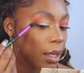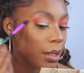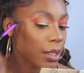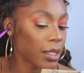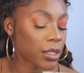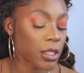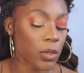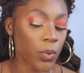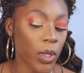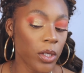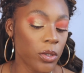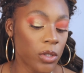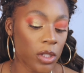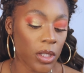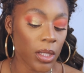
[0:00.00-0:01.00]
And this is what
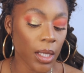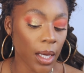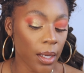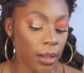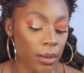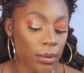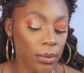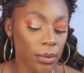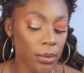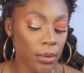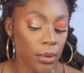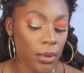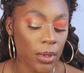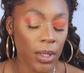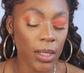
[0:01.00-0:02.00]
you should get.
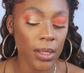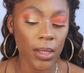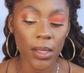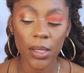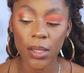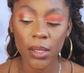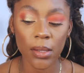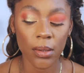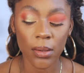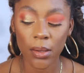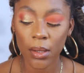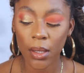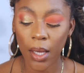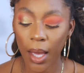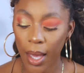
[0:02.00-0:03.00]
This is
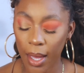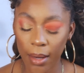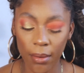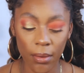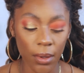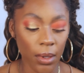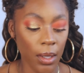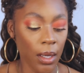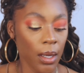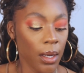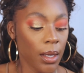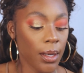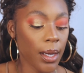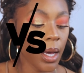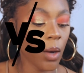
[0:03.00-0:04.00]
it.
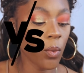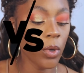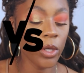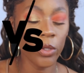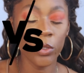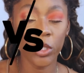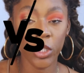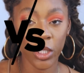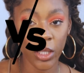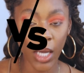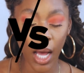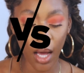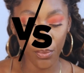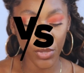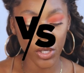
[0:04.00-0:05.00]
Now what you should
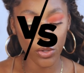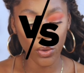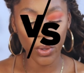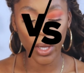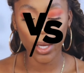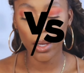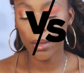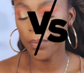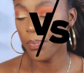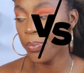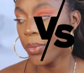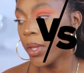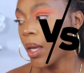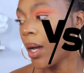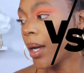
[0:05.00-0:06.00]
not be doing,
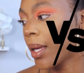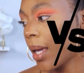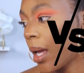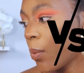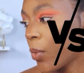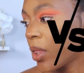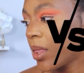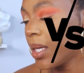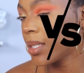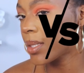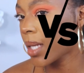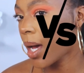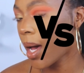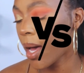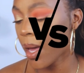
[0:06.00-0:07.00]
again with
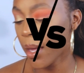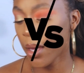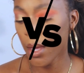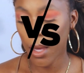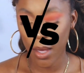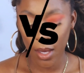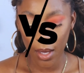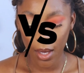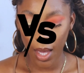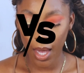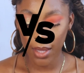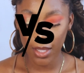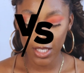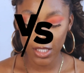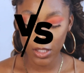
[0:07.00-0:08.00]
this eye,
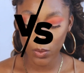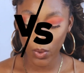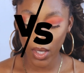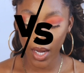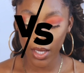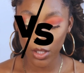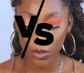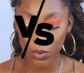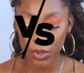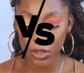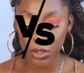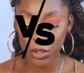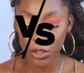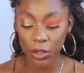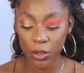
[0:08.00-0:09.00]
and this is what I used
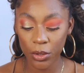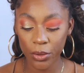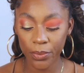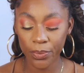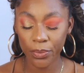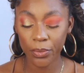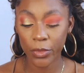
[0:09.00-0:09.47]
to do,